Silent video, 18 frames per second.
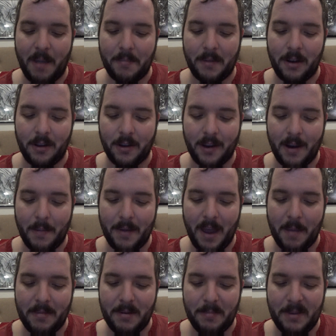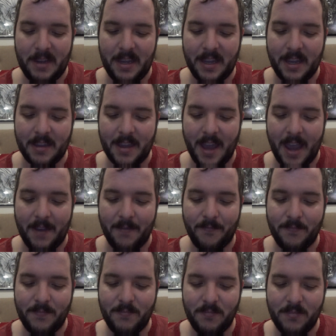I'm going to look it up on IMDb because I
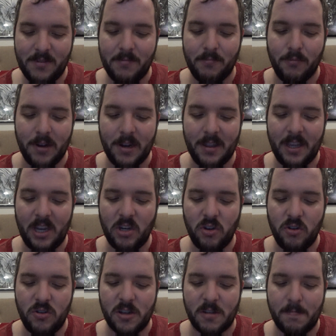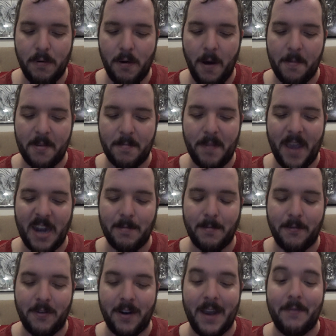really should just pull up this page
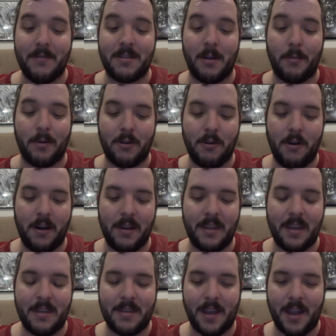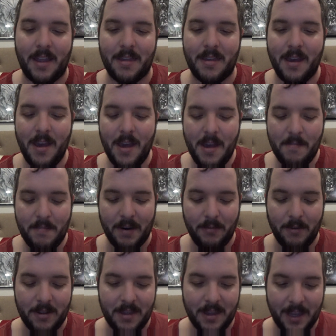before I even start recording these things.
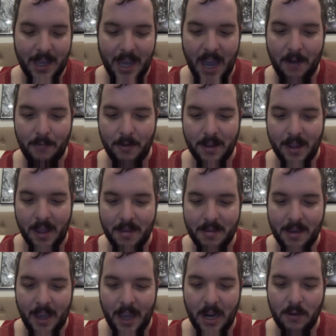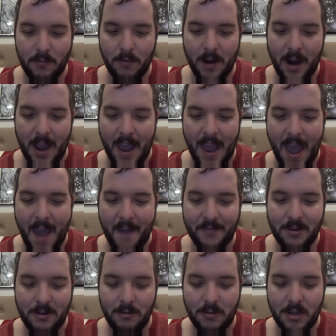But once again, we're in that stage where I
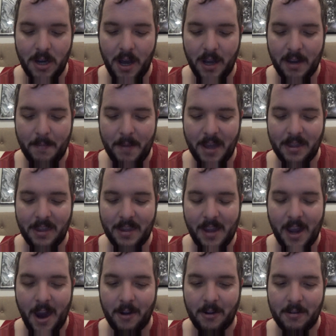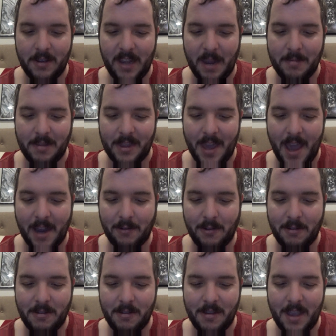have to talk about these characters' names and the
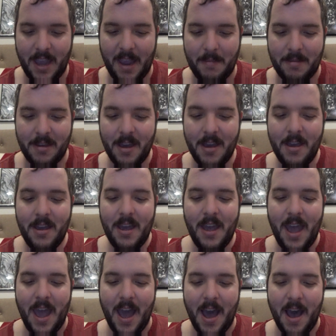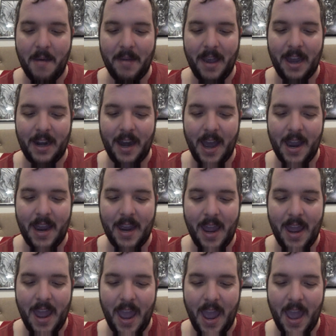actresses' names, um, and
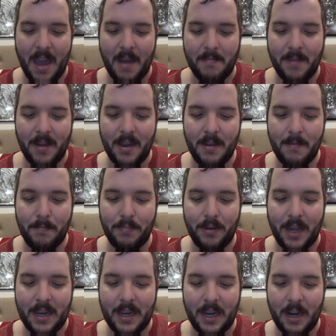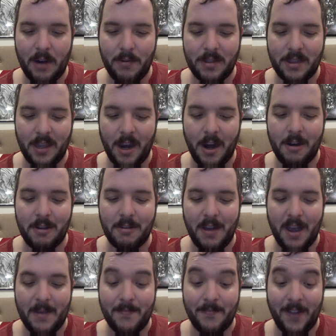I am blanking on what they are, so
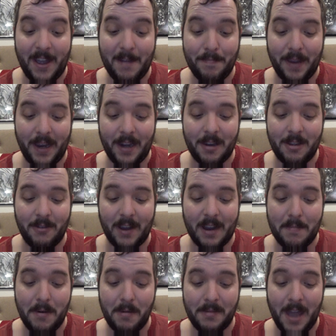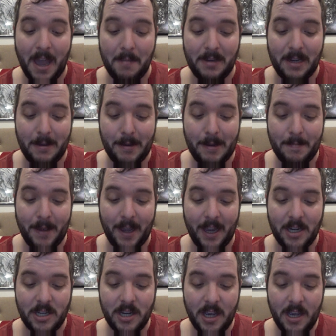I'm vamping so I can pull up the IMDb
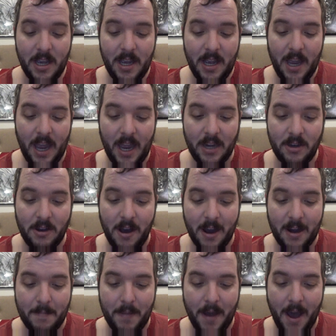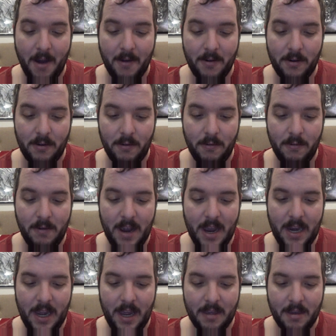page and talk about who
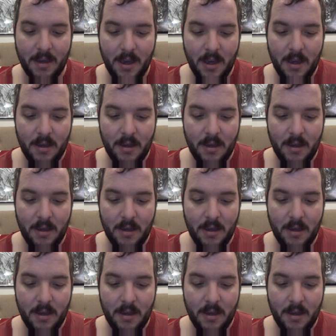it is.